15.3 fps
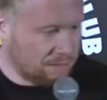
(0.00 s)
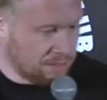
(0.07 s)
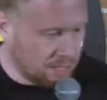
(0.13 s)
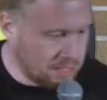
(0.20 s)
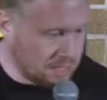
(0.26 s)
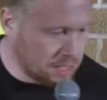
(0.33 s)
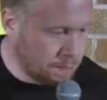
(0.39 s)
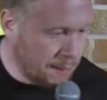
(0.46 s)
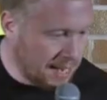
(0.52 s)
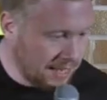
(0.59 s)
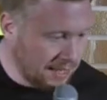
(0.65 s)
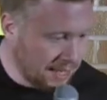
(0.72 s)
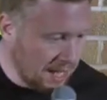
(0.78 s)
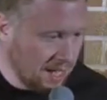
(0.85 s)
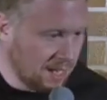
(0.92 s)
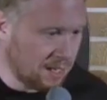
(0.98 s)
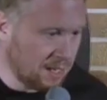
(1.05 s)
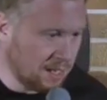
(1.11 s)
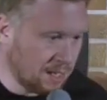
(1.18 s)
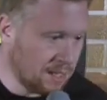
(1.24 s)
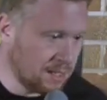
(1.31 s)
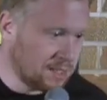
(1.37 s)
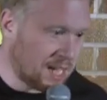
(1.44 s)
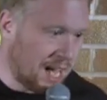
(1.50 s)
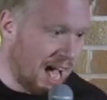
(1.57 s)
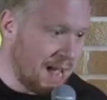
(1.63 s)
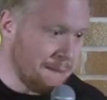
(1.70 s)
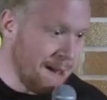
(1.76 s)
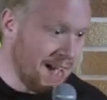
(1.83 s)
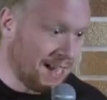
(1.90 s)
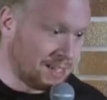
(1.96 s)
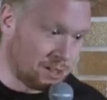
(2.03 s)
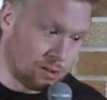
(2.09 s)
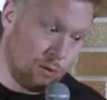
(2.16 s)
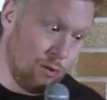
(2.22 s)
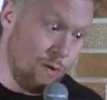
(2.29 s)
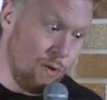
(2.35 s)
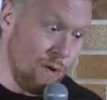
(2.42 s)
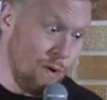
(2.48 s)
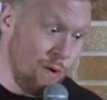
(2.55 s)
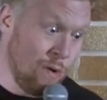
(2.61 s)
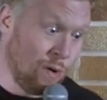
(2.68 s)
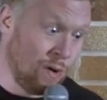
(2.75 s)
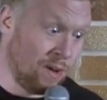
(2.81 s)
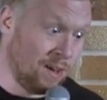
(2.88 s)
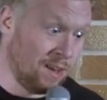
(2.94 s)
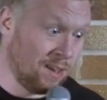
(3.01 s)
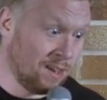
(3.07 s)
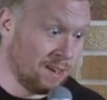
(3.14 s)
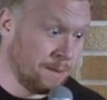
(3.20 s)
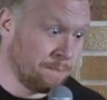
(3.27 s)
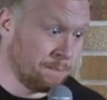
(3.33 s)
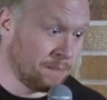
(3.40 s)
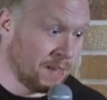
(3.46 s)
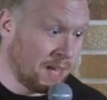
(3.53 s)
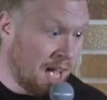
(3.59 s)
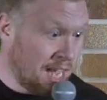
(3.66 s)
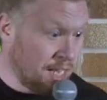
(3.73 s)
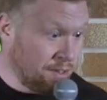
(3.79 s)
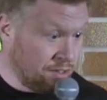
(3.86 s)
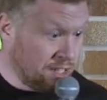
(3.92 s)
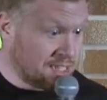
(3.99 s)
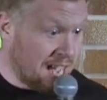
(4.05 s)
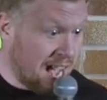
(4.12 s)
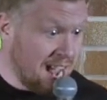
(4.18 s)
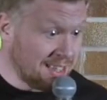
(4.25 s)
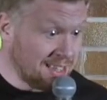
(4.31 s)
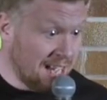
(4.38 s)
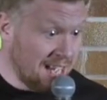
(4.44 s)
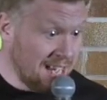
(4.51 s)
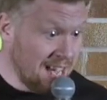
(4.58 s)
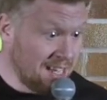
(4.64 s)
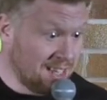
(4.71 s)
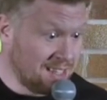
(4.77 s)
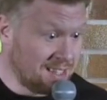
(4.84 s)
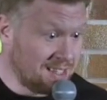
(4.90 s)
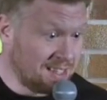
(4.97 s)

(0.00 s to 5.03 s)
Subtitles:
spenny, that? Timex, ooh. Are you retired, are you?